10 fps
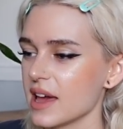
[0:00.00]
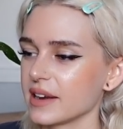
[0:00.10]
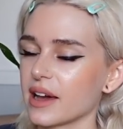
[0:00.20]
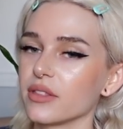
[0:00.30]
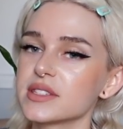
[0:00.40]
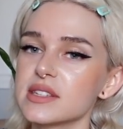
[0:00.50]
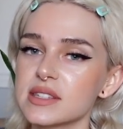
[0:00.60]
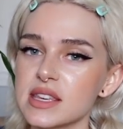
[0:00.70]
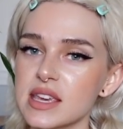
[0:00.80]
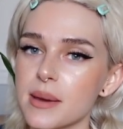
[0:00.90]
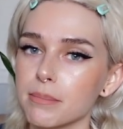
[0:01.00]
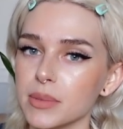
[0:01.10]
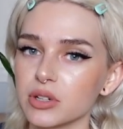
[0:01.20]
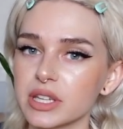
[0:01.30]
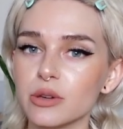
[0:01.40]
Now, this is the
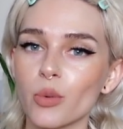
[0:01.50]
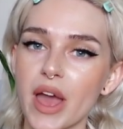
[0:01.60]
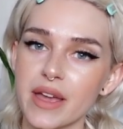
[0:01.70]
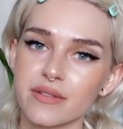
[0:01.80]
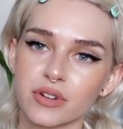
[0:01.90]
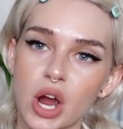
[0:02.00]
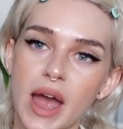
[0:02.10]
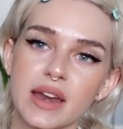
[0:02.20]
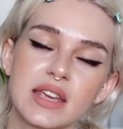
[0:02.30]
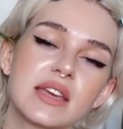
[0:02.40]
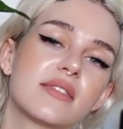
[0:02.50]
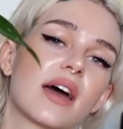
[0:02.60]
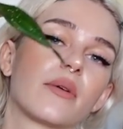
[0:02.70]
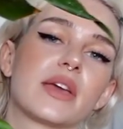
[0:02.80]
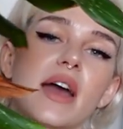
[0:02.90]
Milky Way variety
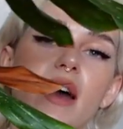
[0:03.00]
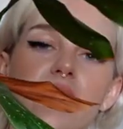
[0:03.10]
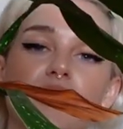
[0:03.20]
that we have